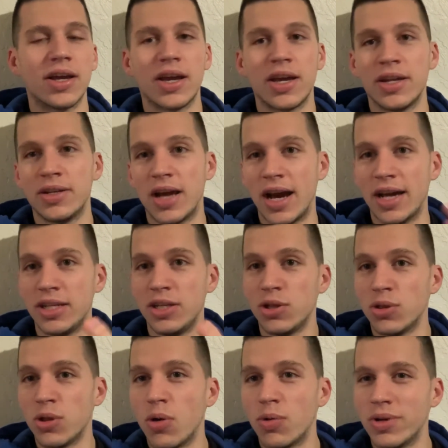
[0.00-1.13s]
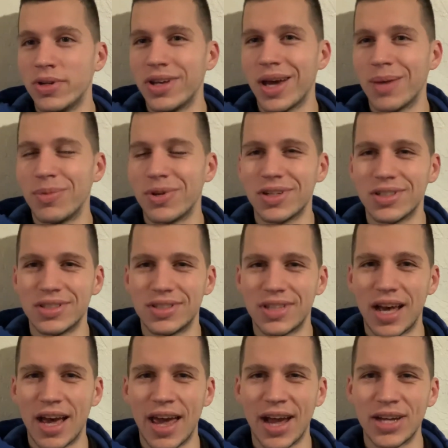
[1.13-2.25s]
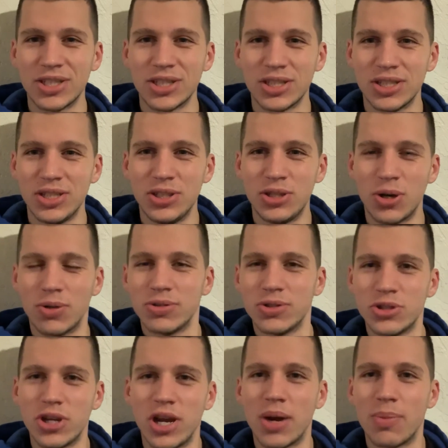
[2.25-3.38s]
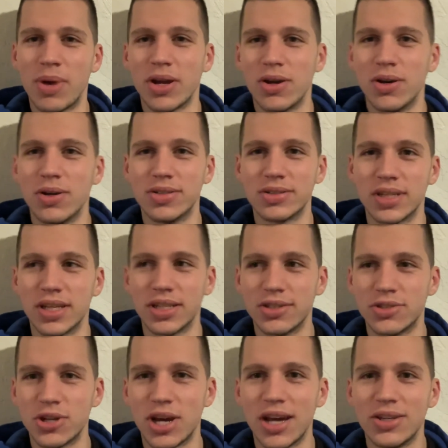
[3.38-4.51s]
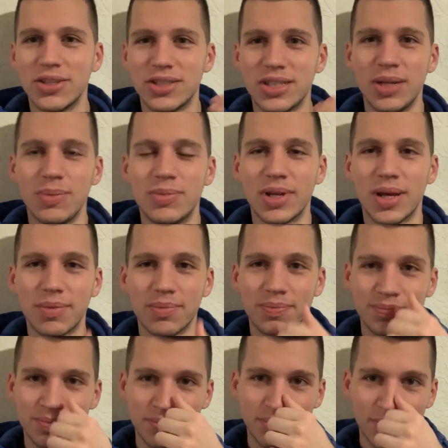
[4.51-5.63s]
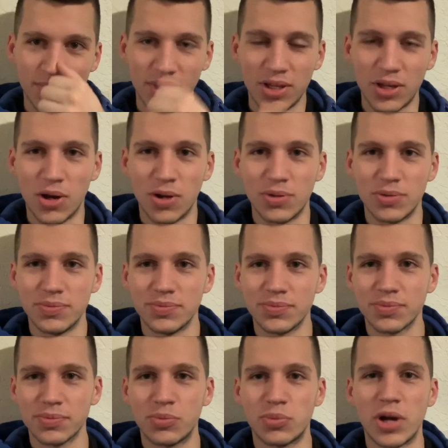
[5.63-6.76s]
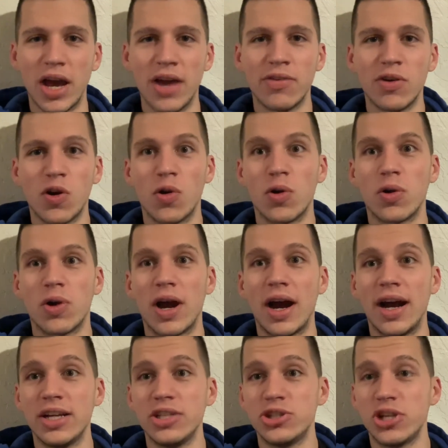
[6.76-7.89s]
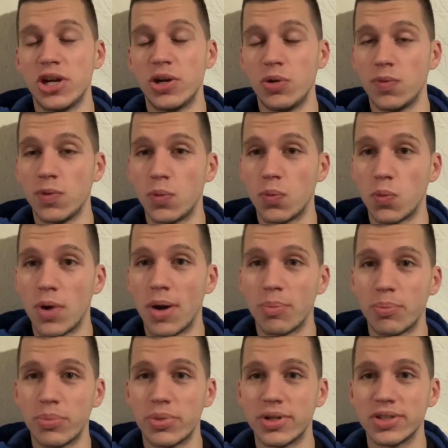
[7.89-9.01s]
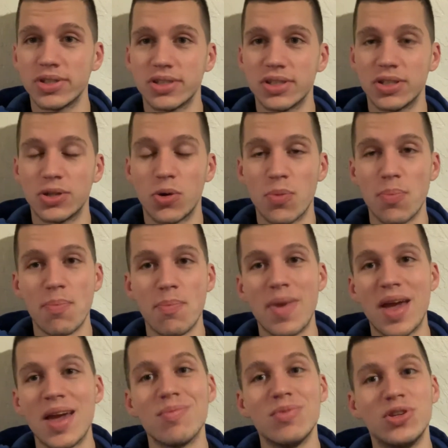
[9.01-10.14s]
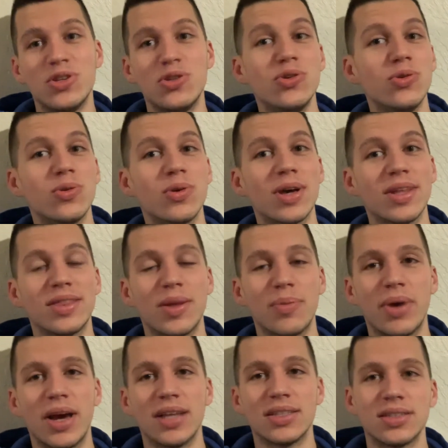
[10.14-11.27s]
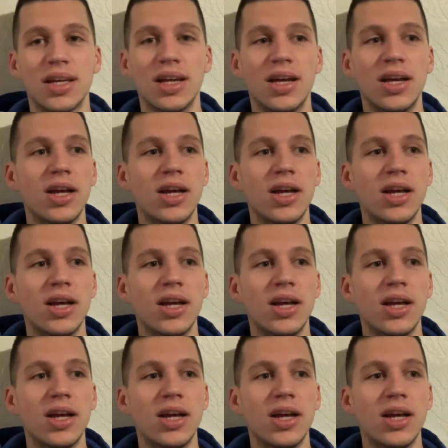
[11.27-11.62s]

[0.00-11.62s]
And I did low on that because I actually don't share my goals. I try to keep them, private, or I share it with one person or maybe two at the best.